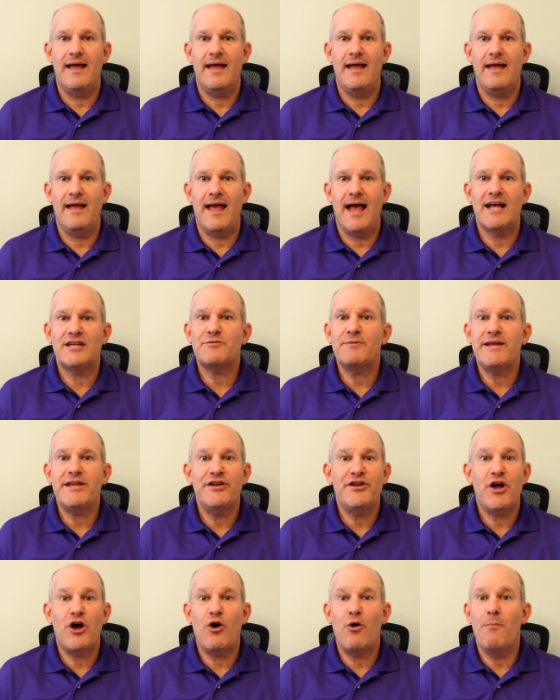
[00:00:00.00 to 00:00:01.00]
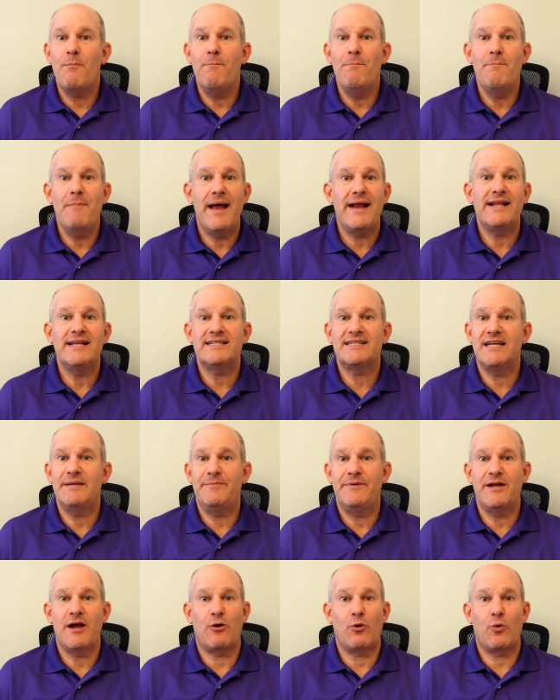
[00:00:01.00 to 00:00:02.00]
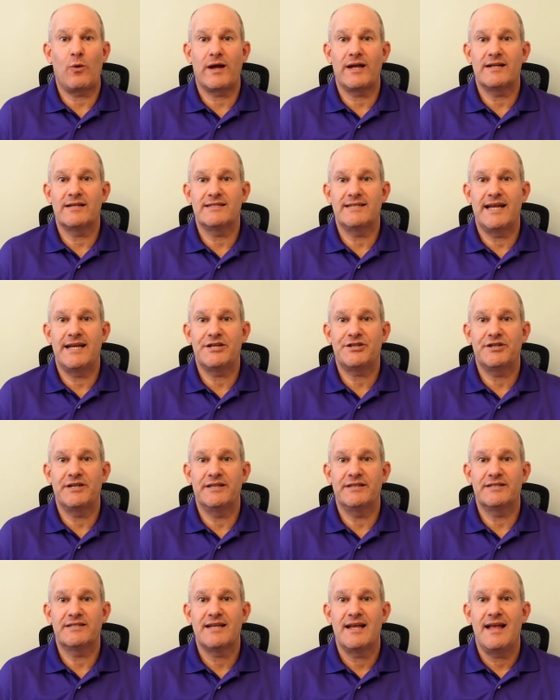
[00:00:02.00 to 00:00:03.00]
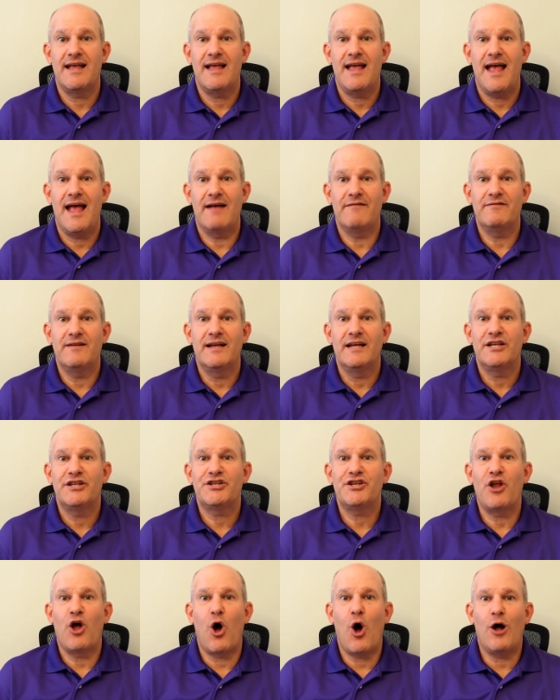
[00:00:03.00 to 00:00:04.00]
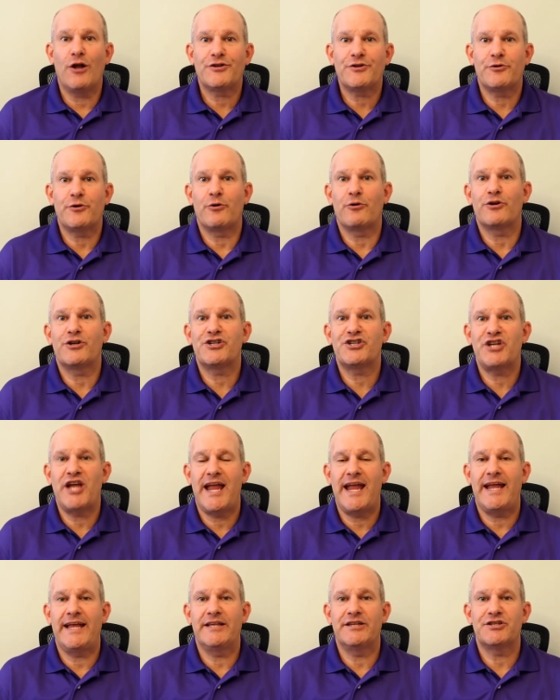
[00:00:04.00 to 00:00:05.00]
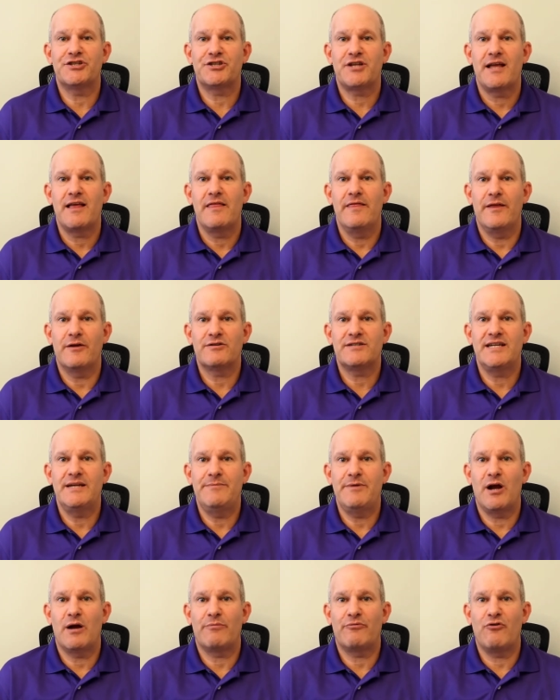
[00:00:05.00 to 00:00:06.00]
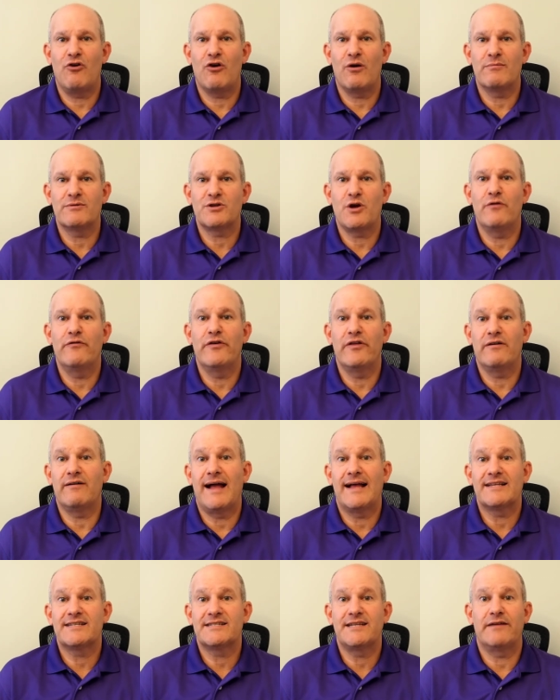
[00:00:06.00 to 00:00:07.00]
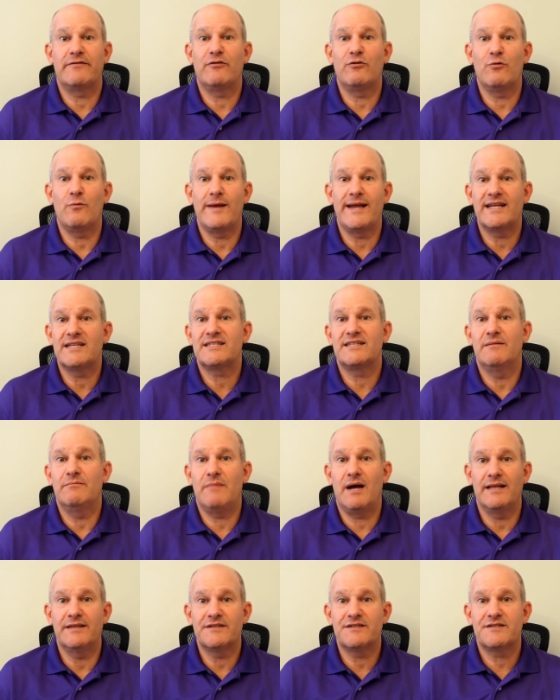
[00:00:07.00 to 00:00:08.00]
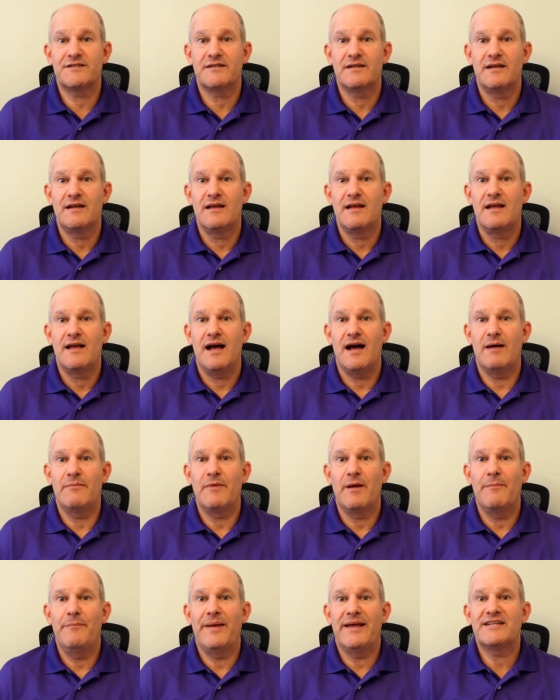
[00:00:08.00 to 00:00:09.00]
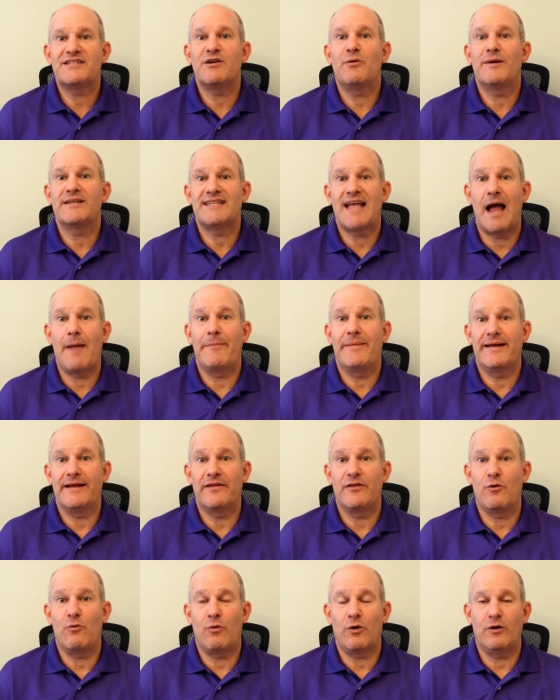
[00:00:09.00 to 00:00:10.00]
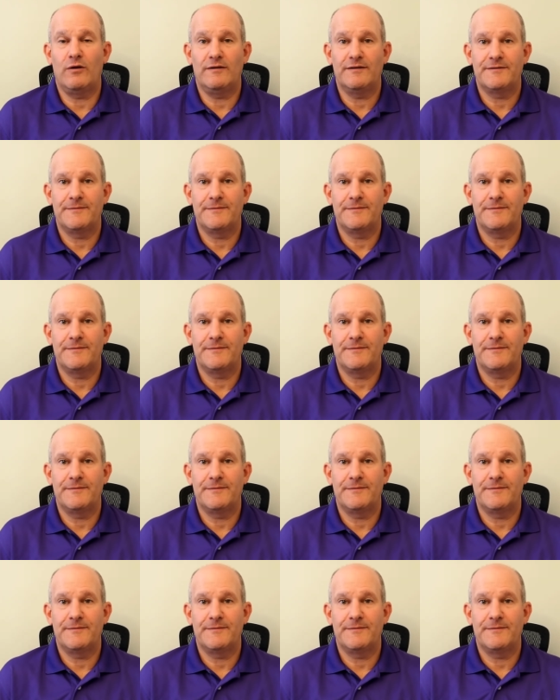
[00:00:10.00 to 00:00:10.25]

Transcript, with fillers: As we know, many CPR organizations have altered or changed their CPR programs over the last several weeks to months um, based on what's happening in the world.